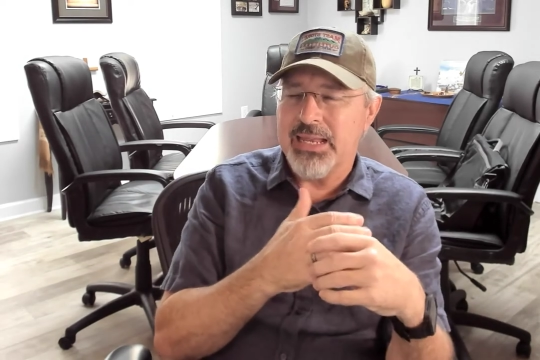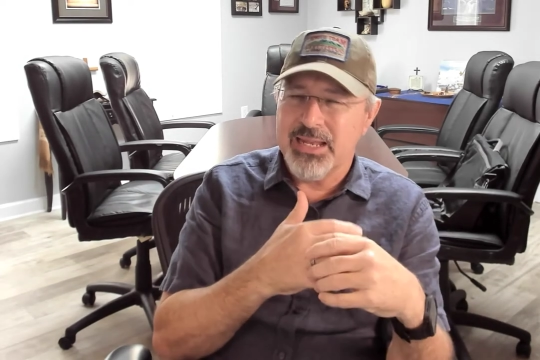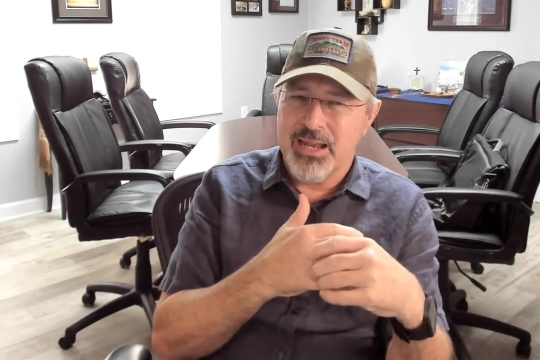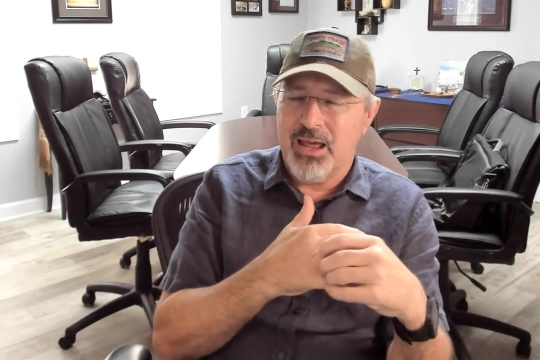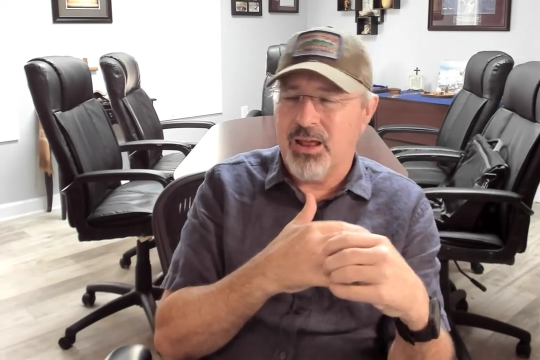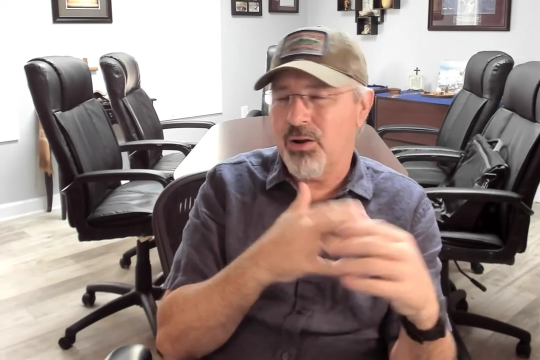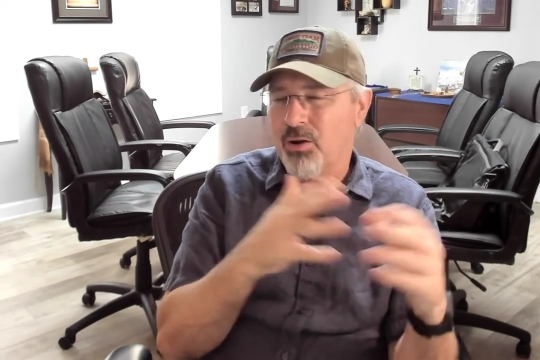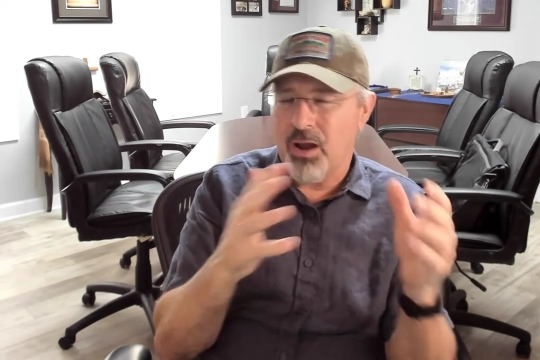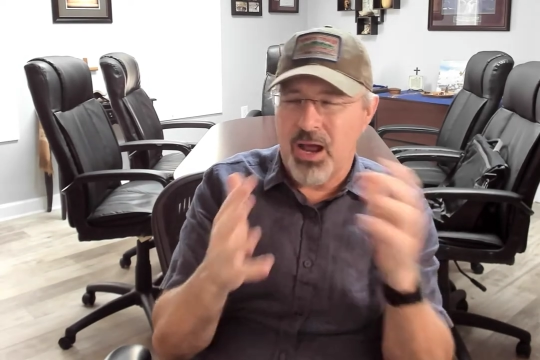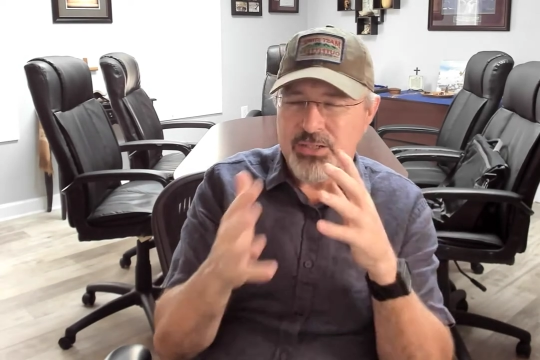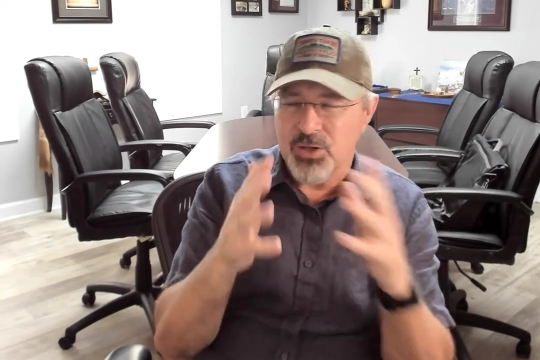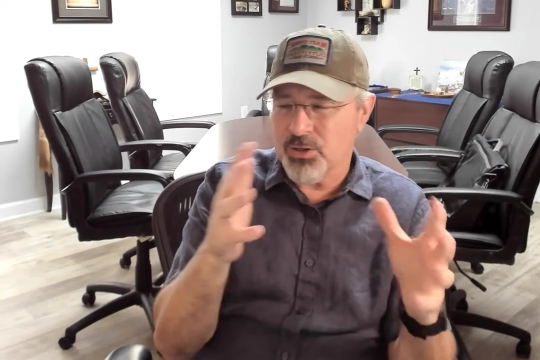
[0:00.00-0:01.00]
And
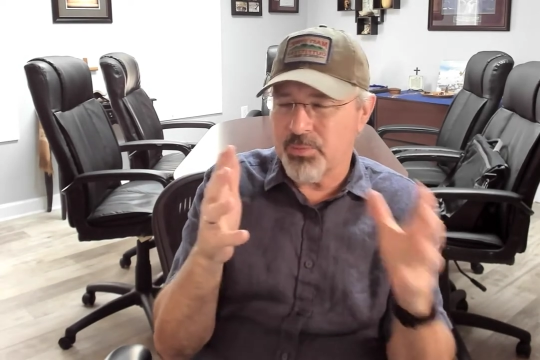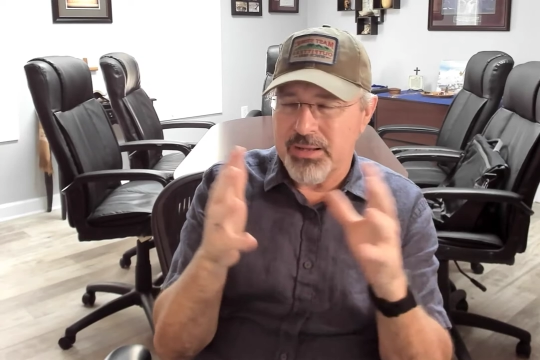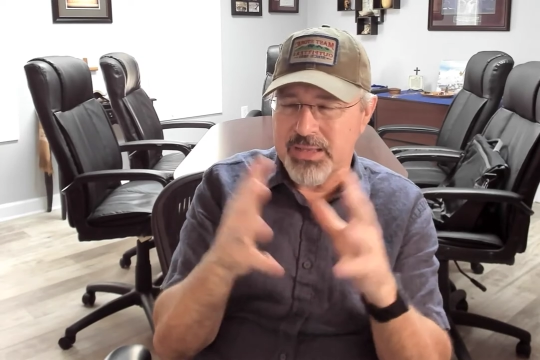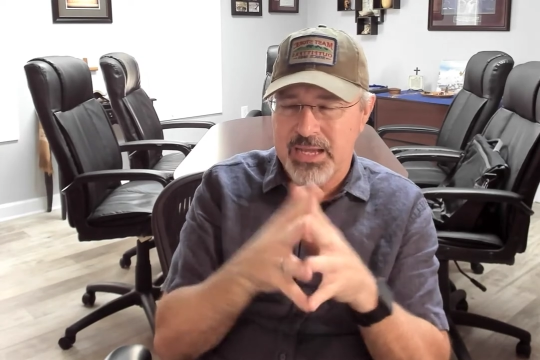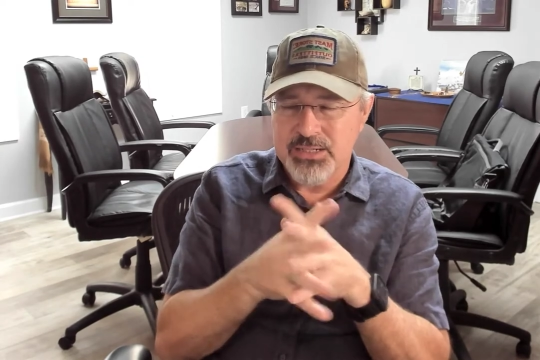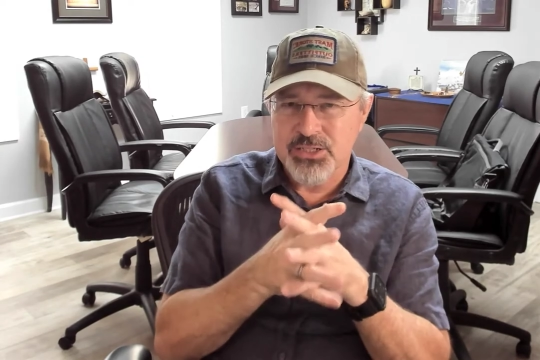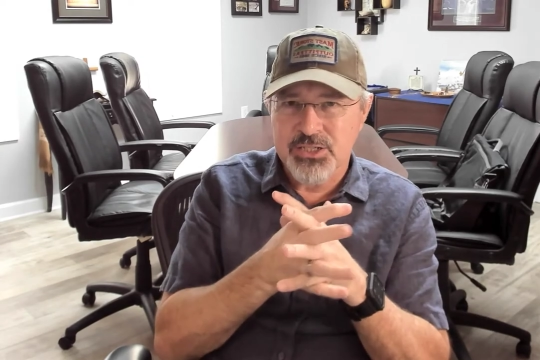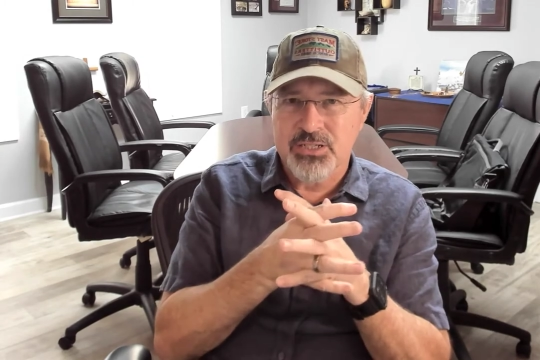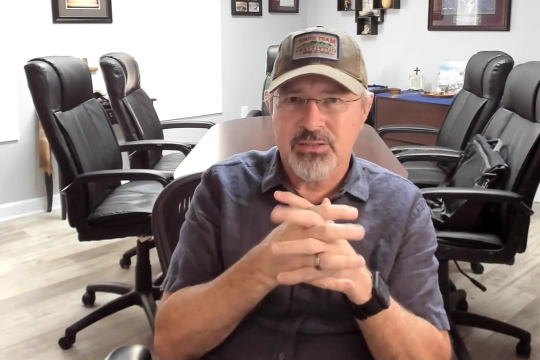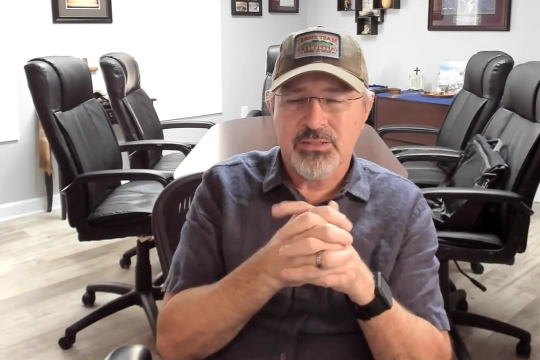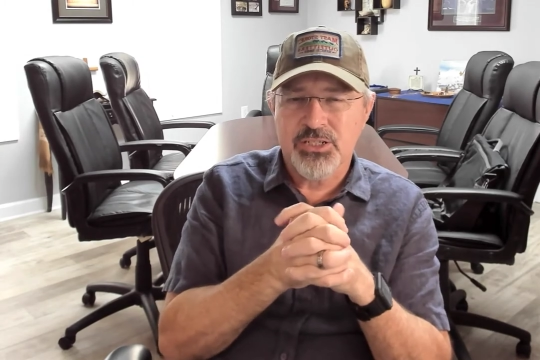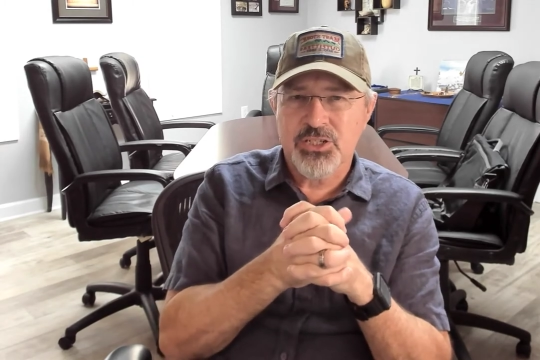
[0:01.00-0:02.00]
I talked about that just
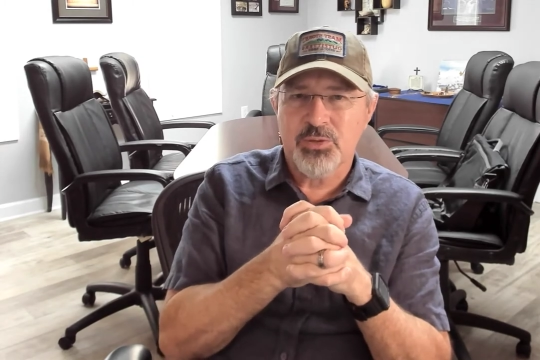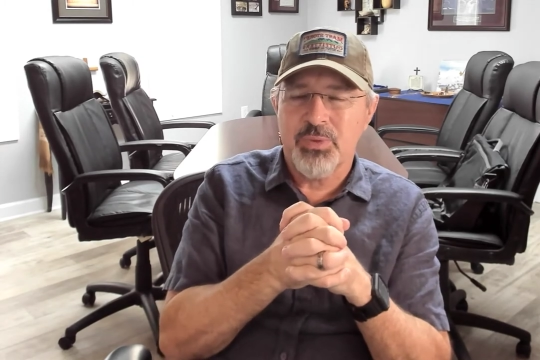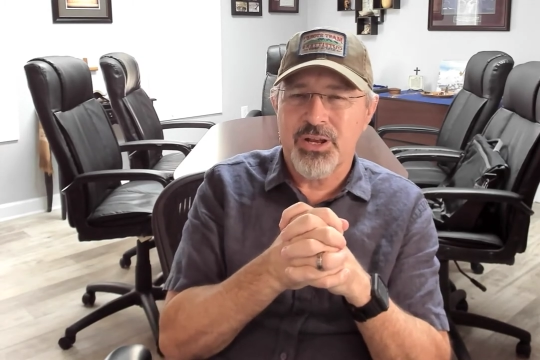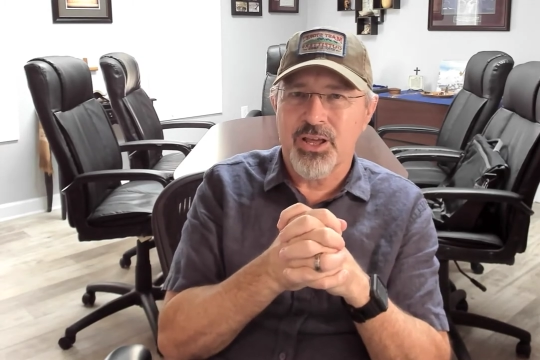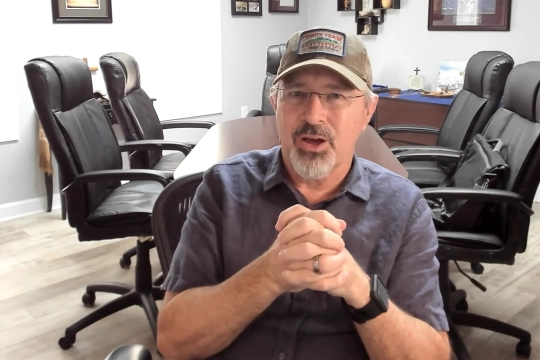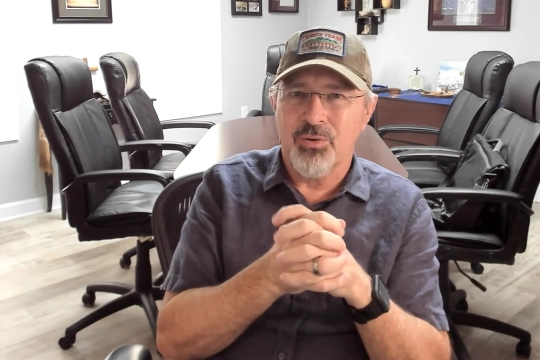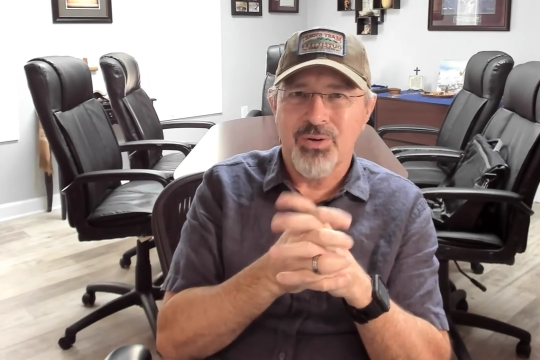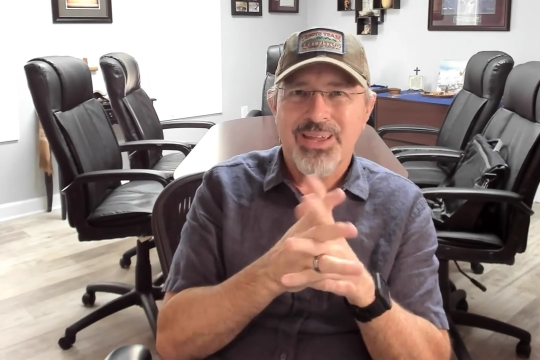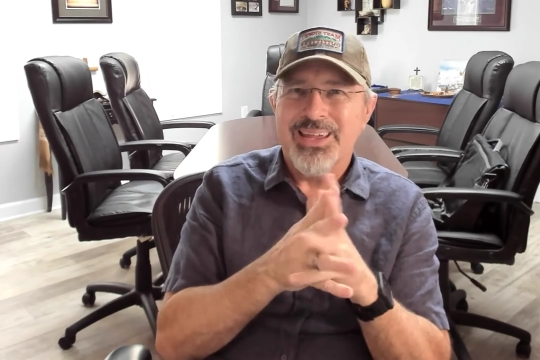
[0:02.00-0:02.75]
a minute ago.